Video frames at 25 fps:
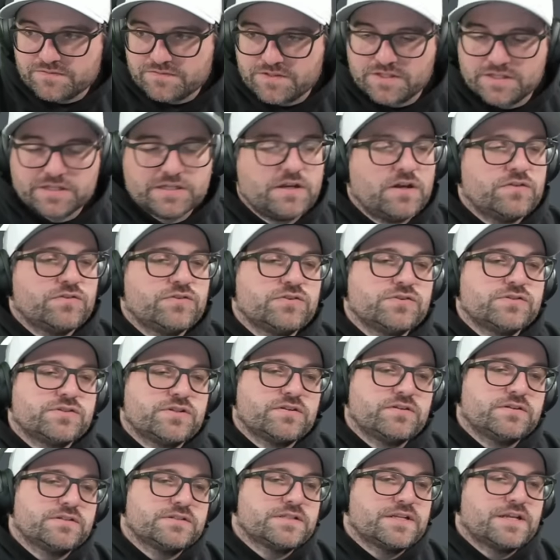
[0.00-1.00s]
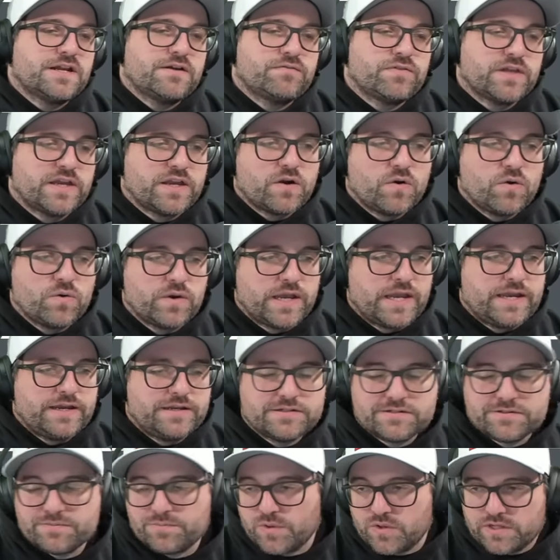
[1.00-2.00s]
Like there's certain stuff like okay,
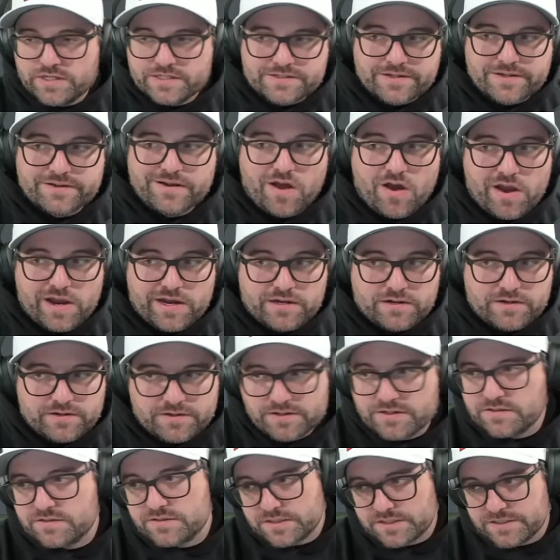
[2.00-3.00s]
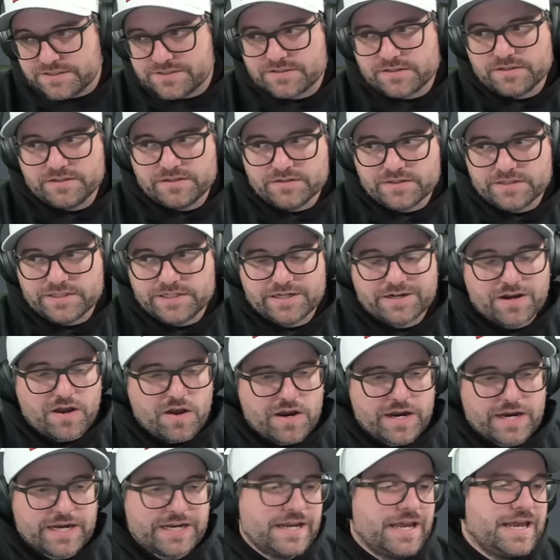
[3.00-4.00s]
it's it's a 9. It's it's clearly a
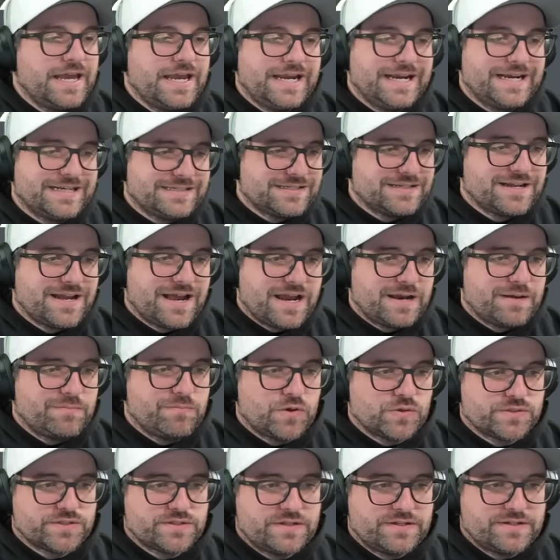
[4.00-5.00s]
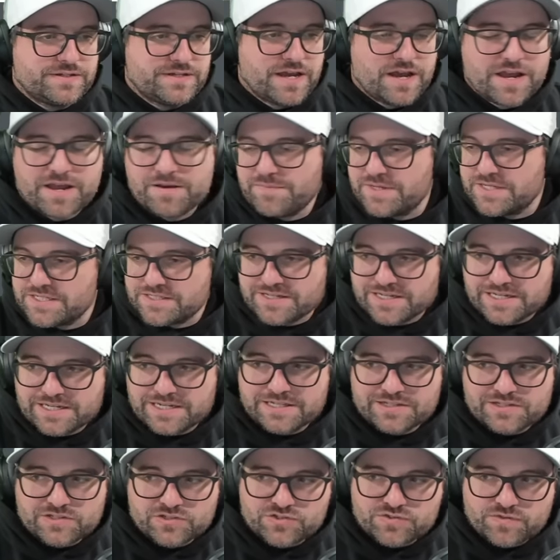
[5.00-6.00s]
9. It's a 9 most of the time. It's like an
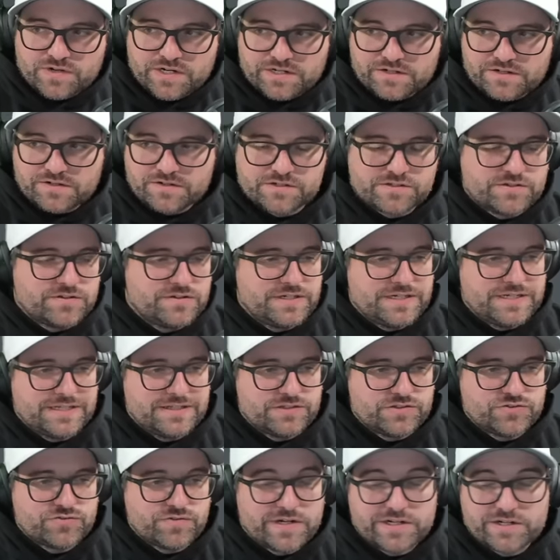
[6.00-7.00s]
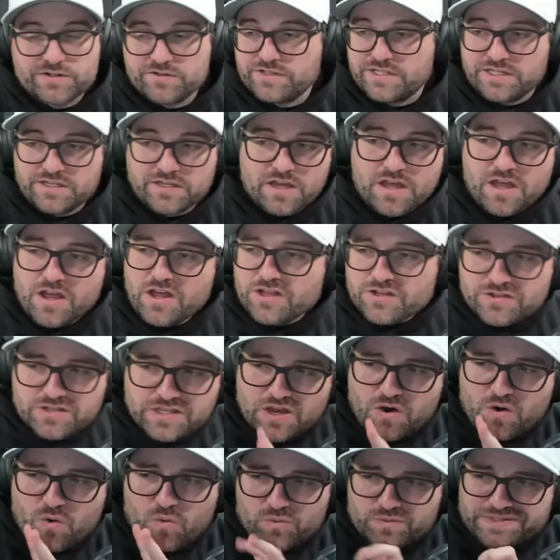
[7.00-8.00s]
illustrator, a certain illustrator, the
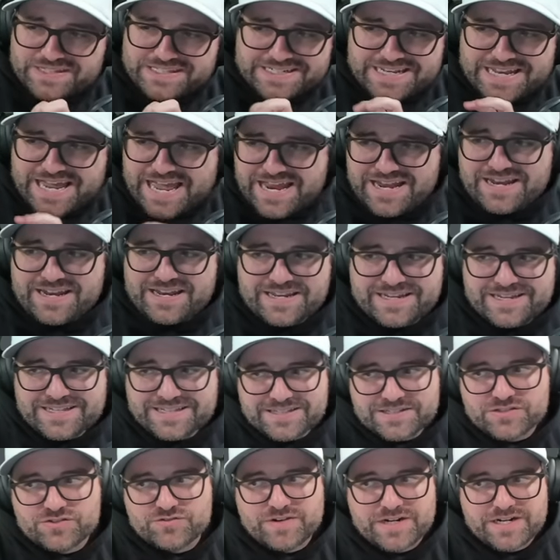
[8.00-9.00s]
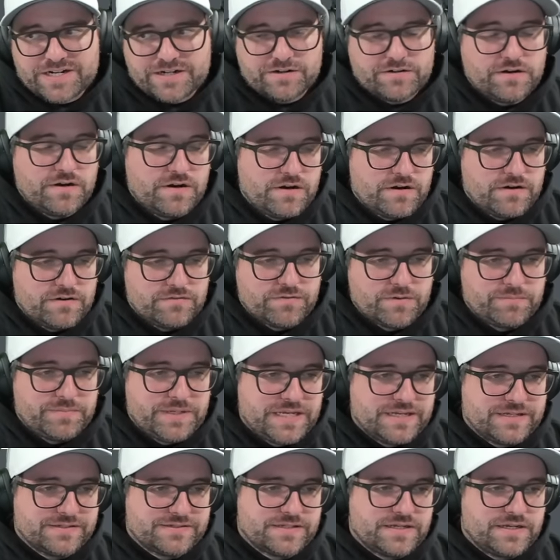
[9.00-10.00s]
the only 10 illustrator from
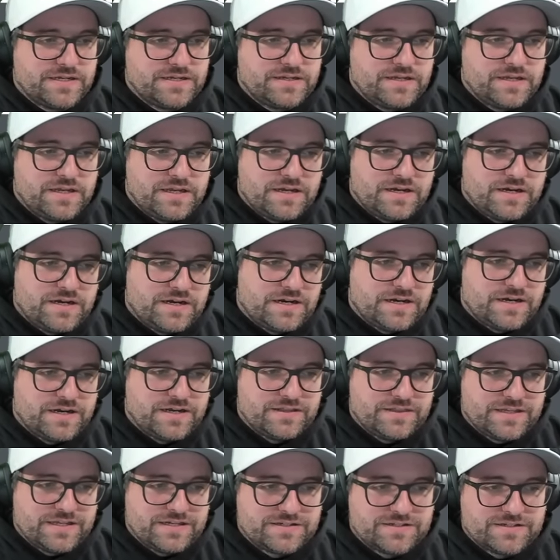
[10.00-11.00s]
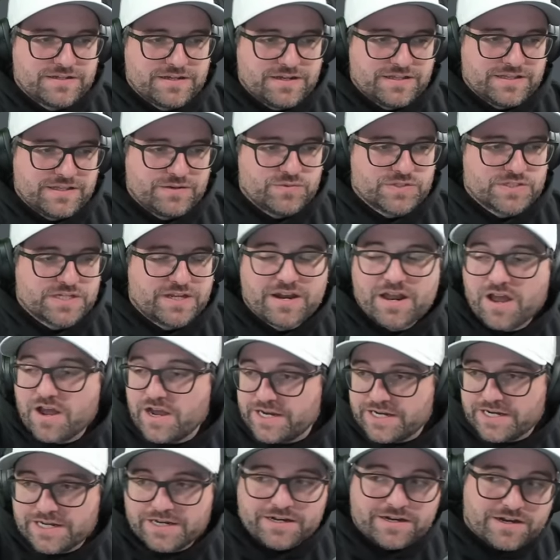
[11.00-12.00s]
PSA uh, that uh, that was a
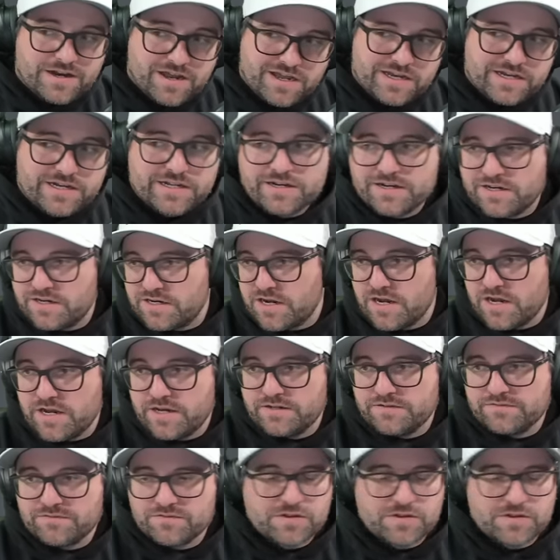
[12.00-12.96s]
9 and a 9 and a 9.